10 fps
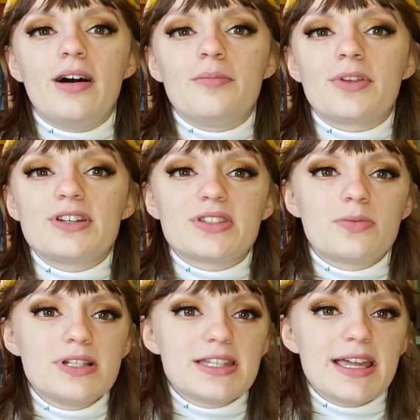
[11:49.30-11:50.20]
Because the
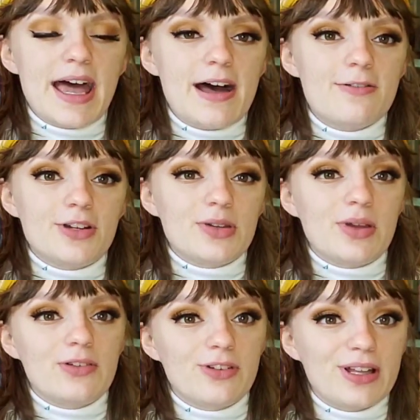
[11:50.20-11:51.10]
ones I have are
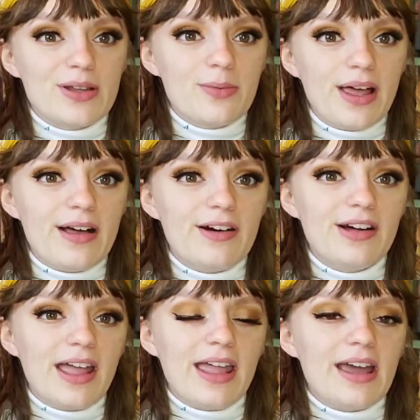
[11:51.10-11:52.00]
doing really
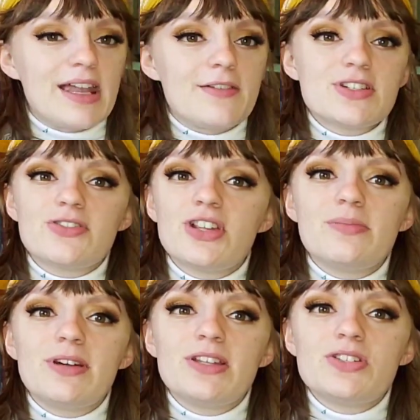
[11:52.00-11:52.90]
well, and I've just really
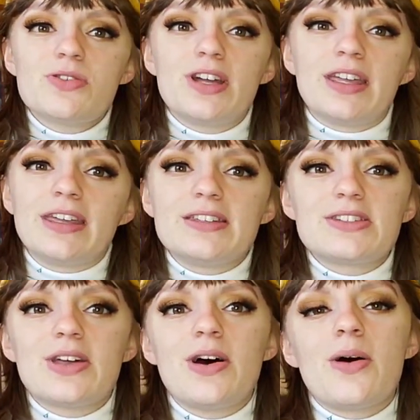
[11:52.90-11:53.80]
been enjoying it,
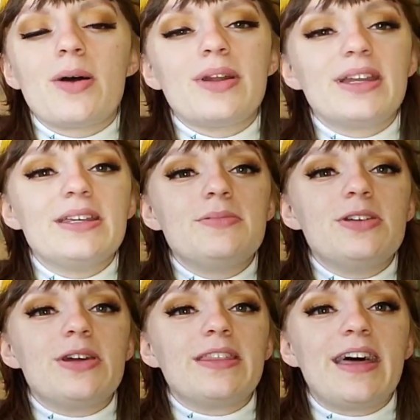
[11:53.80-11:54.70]
so I want to keep
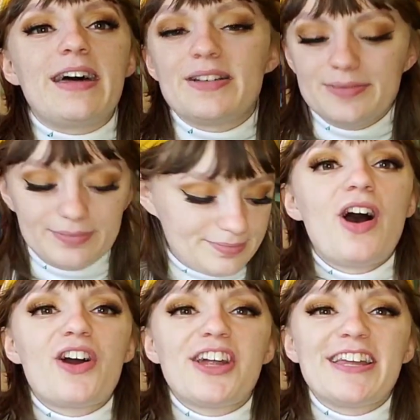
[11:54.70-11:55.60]
doing that.
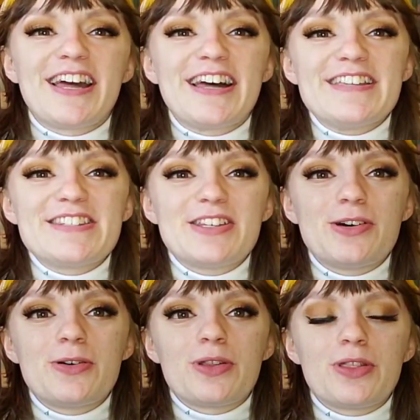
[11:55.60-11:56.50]
Alright guys,
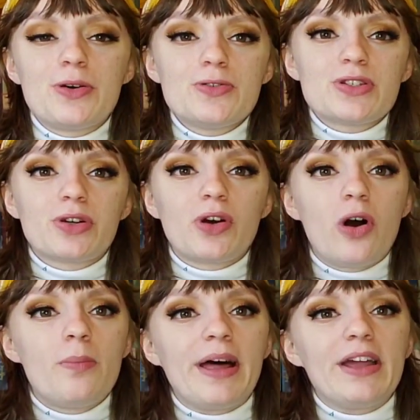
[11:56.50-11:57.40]
so those are
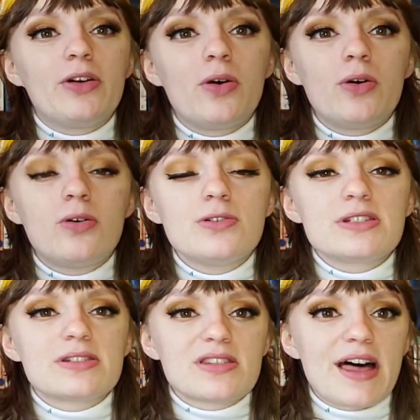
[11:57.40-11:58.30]
all my
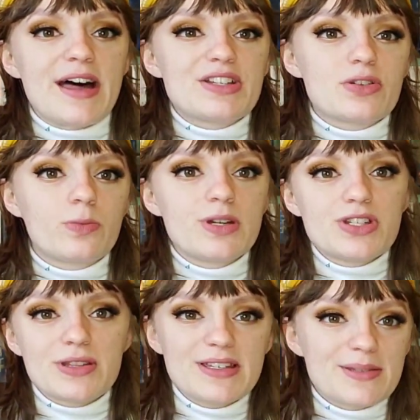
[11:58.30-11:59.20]
goals /
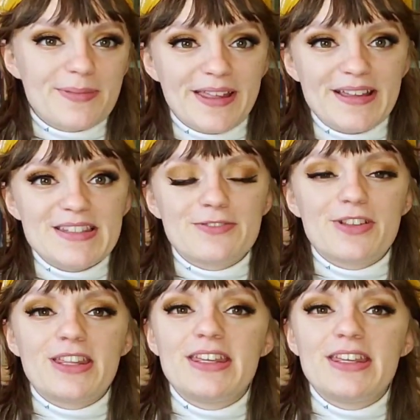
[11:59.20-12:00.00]
wish list plans for the